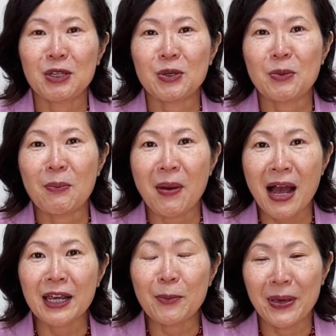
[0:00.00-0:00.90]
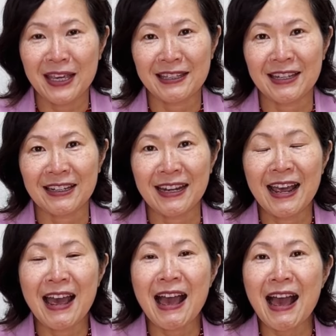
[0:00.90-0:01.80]
you my opinion
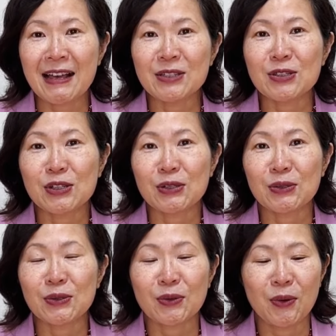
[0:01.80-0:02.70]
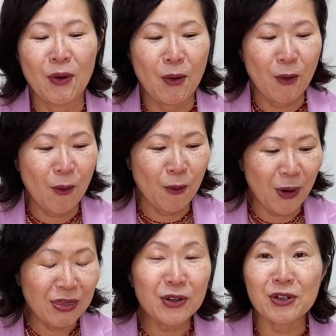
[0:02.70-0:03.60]
as to
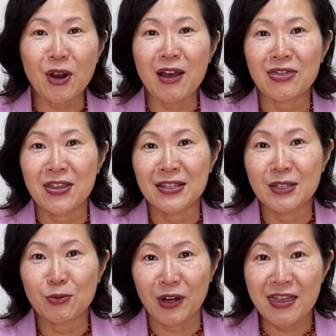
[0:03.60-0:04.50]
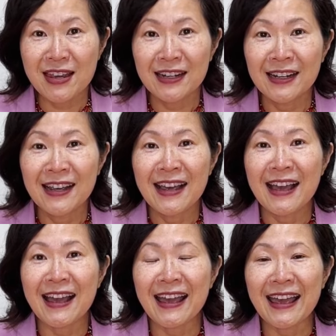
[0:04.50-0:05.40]
whether or not this is worth it
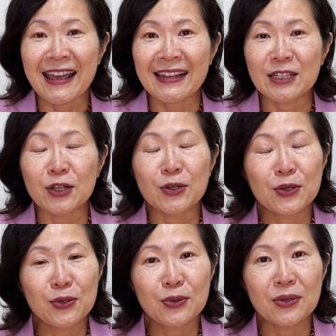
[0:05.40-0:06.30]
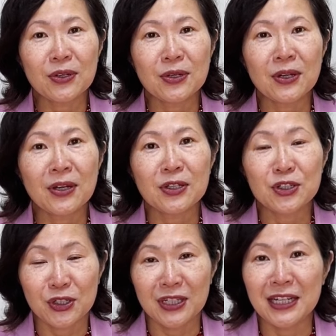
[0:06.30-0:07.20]
and who
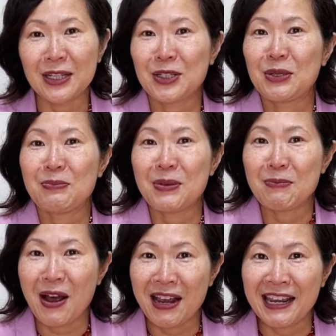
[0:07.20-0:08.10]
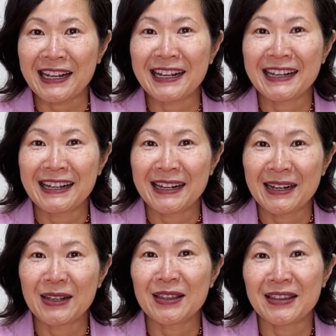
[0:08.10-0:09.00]
should and shouldn't be buying
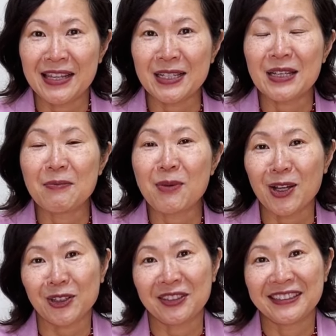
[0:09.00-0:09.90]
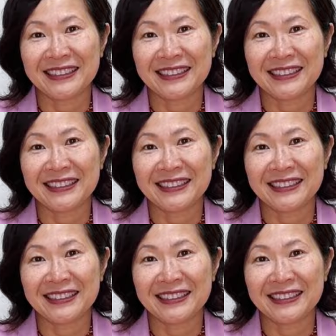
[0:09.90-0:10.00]
this model.